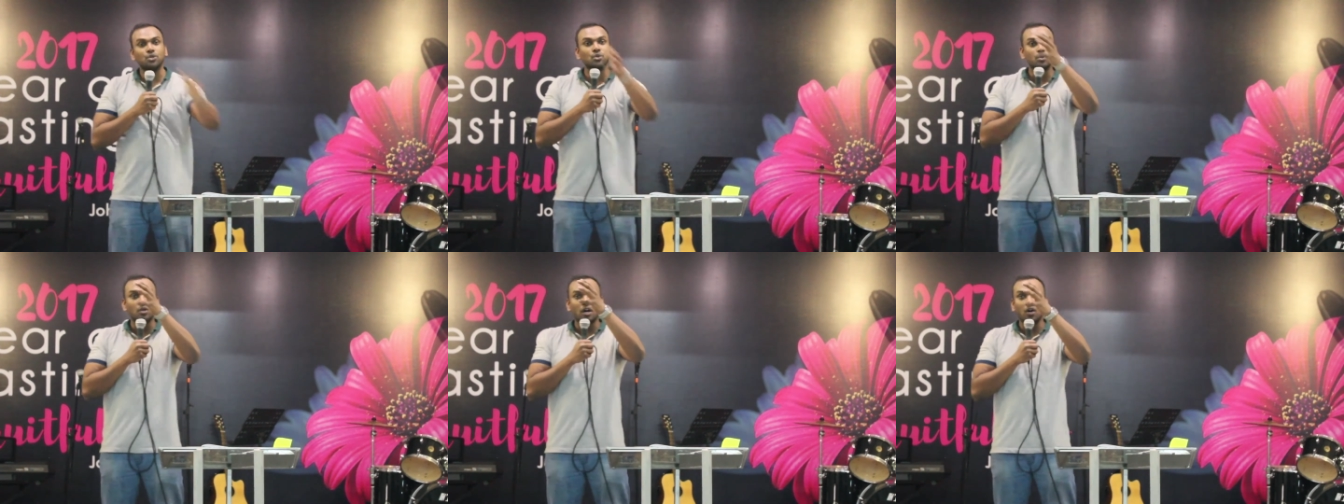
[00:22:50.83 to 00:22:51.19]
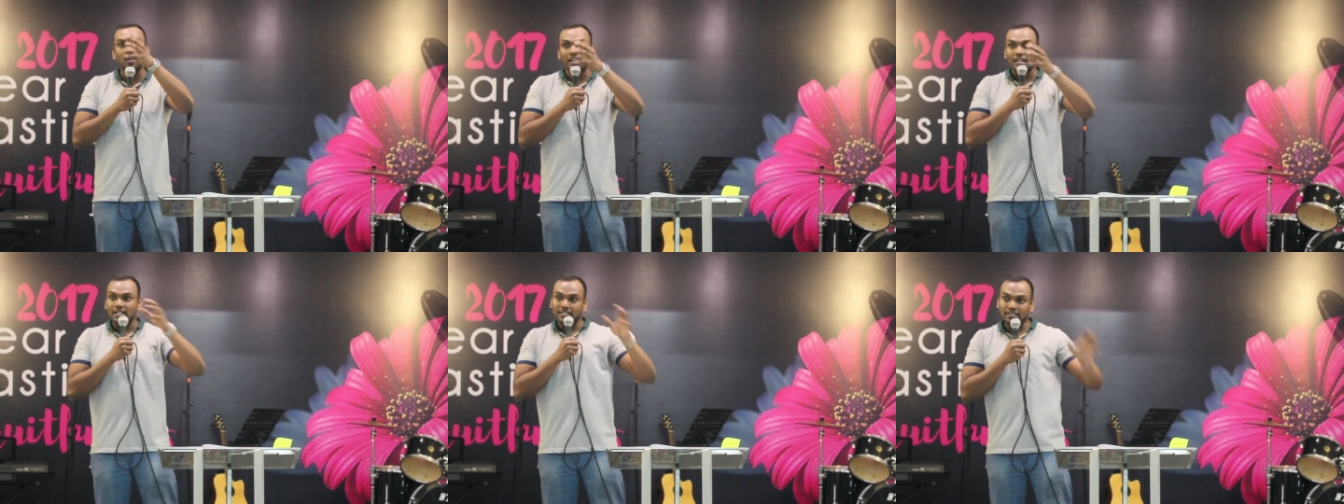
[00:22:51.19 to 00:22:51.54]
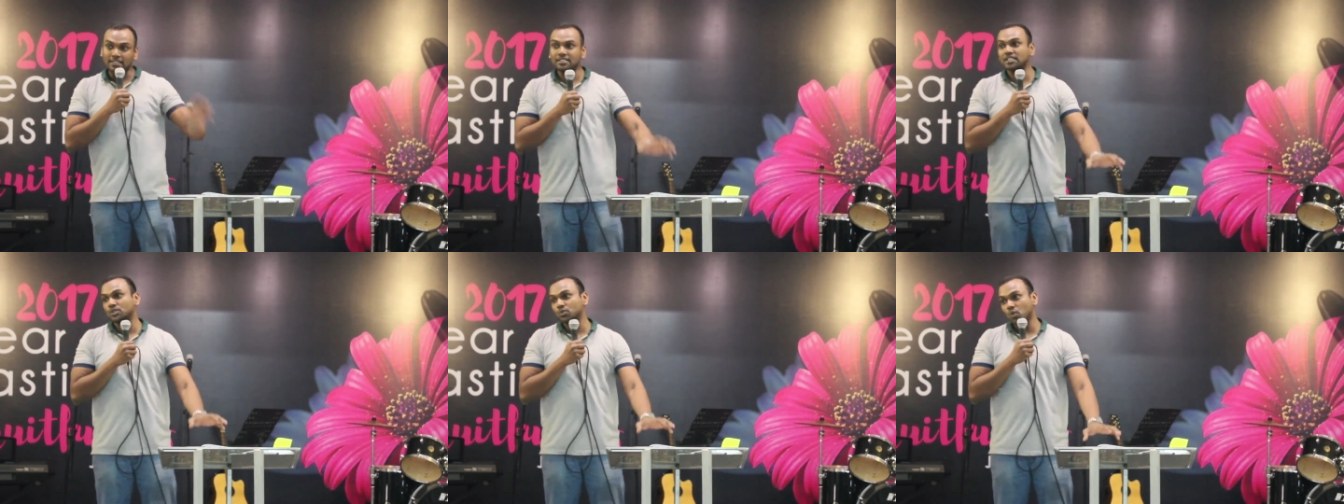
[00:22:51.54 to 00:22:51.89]
throughout,
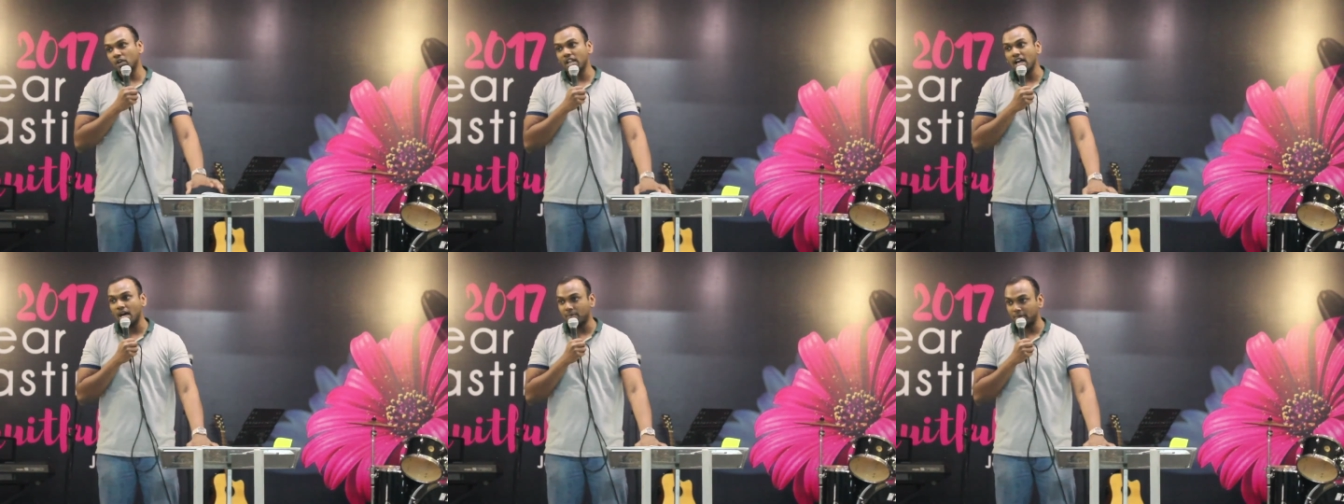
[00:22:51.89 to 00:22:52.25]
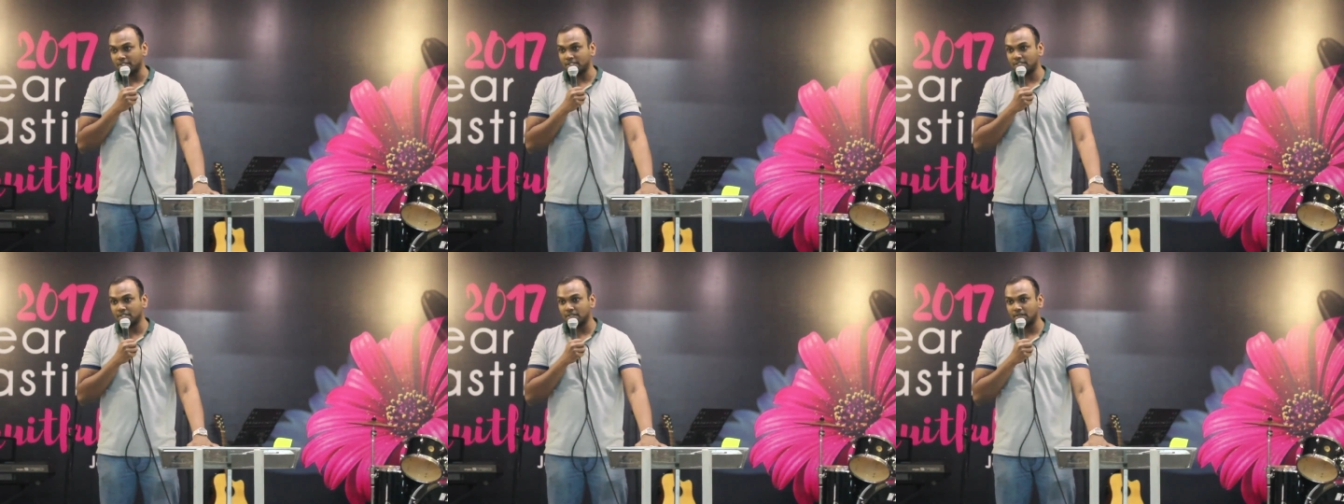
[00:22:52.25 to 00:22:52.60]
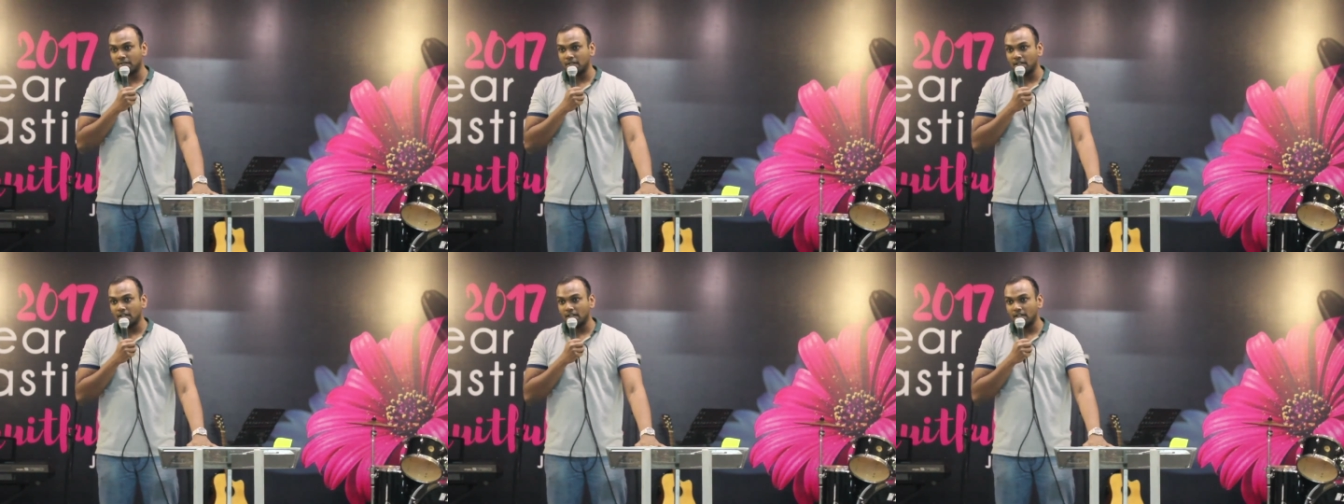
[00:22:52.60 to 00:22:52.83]
this is what happens.